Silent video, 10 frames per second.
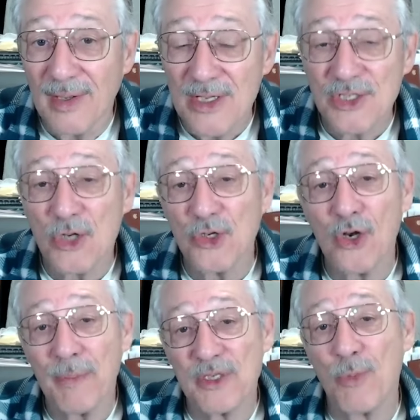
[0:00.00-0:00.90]
So
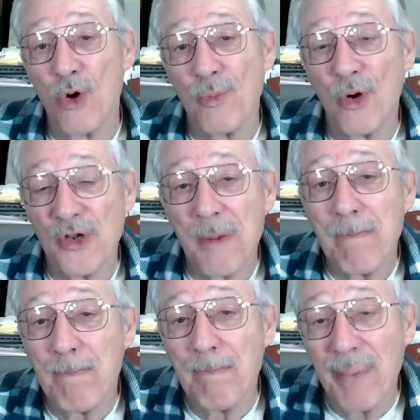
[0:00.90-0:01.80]
Europe is more and more
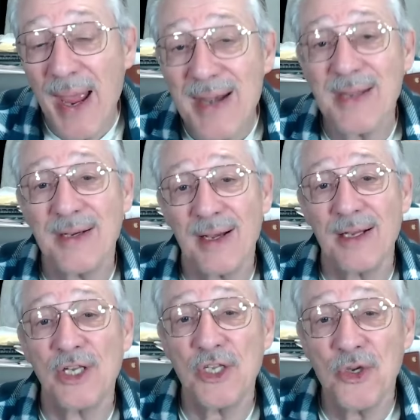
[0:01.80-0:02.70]
dependent
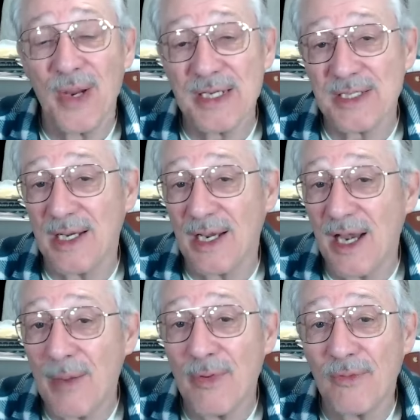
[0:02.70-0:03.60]
on the U.S. in a
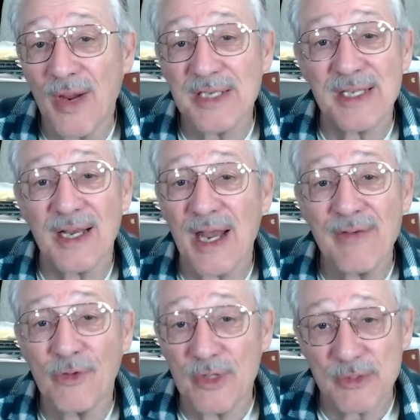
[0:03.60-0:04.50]
number of ways than it
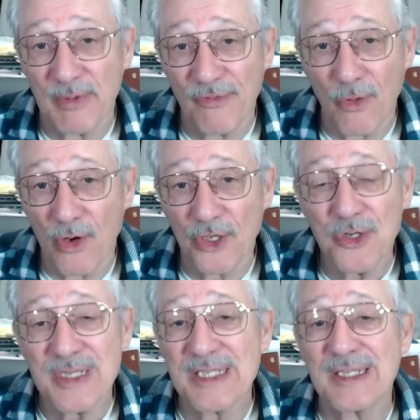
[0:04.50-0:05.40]
ever was before. The
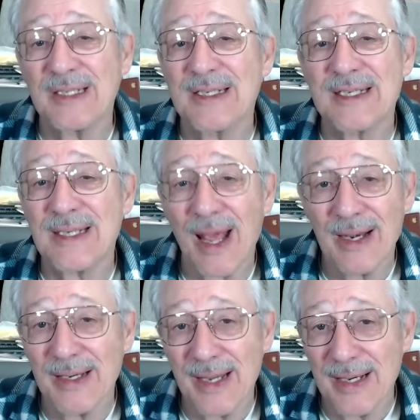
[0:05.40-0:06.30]
U.S. has
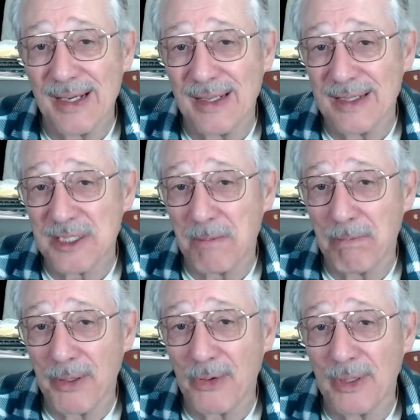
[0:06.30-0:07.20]
consolidated its
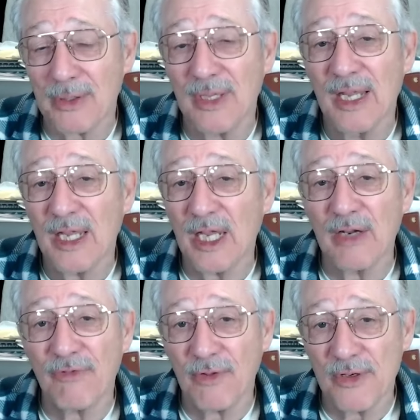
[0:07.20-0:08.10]
imperial
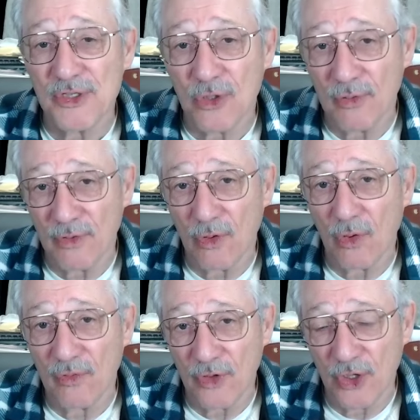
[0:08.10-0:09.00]
influence over
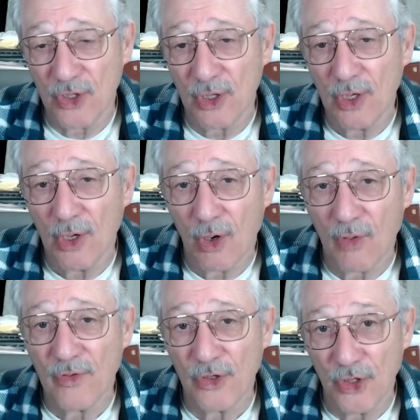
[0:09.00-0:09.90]

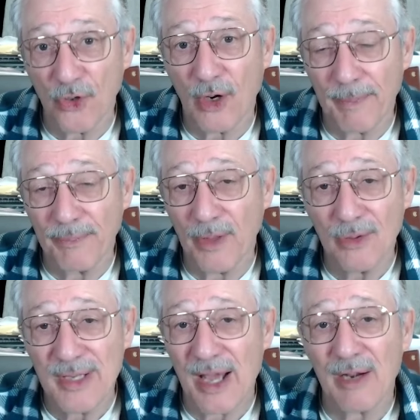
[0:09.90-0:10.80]
Europe,
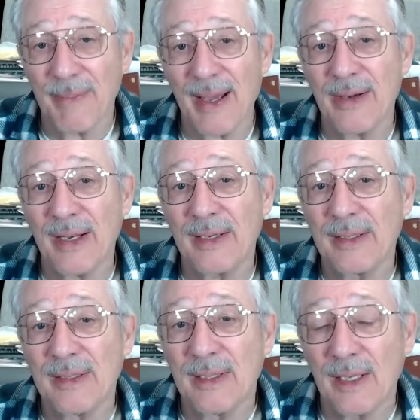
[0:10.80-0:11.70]
no doubt about it.
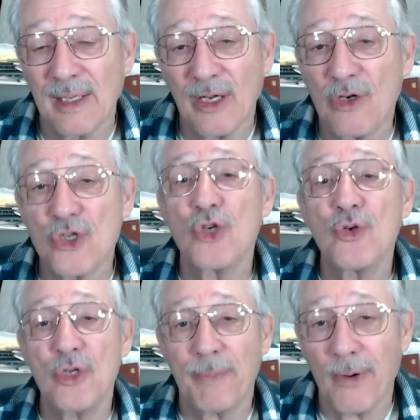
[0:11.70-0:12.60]
They're a
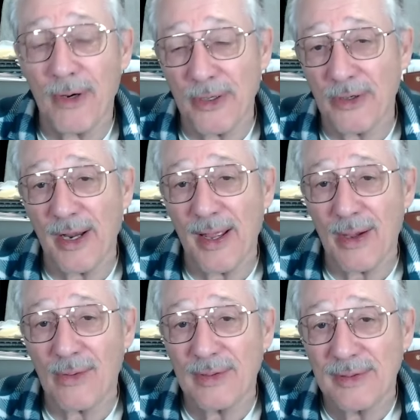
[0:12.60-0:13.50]
junior partner
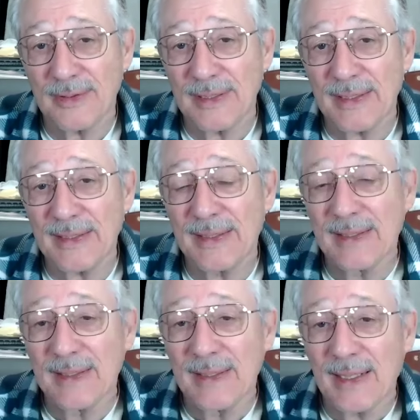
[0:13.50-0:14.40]
now,
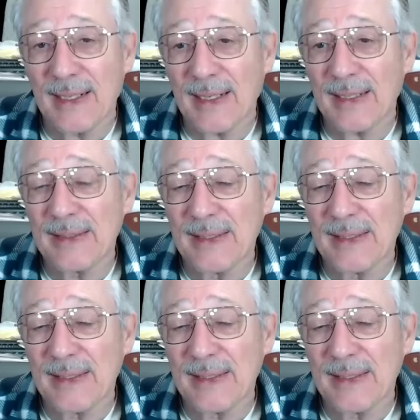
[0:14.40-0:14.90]
right?